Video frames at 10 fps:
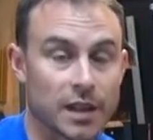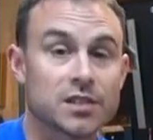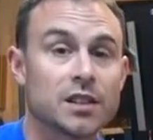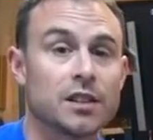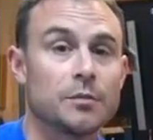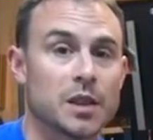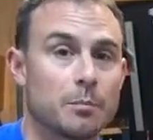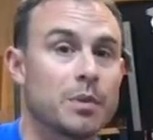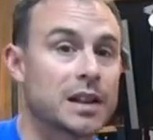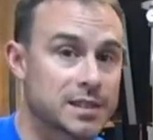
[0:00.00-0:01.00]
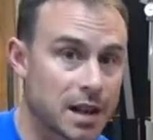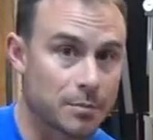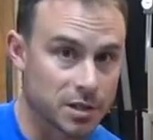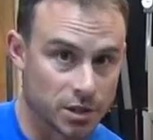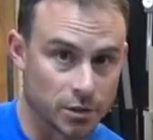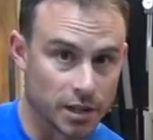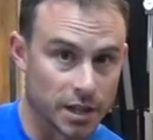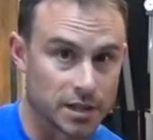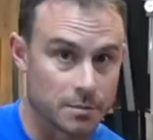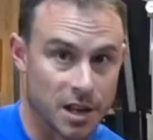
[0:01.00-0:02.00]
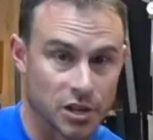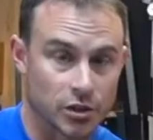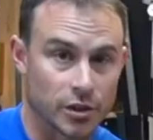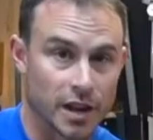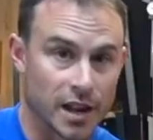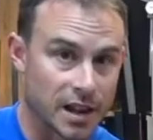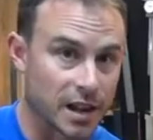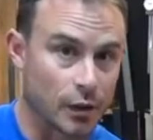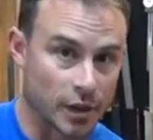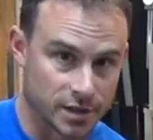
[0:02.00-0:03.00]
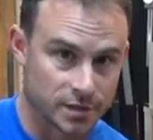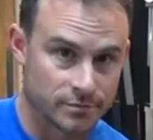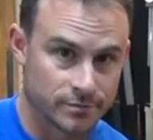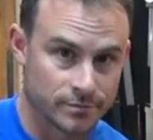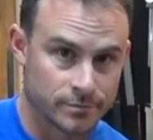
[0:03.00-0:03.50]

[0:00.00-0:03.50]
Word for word: and that's gonna give me the best opportunity to make sure that I nail this.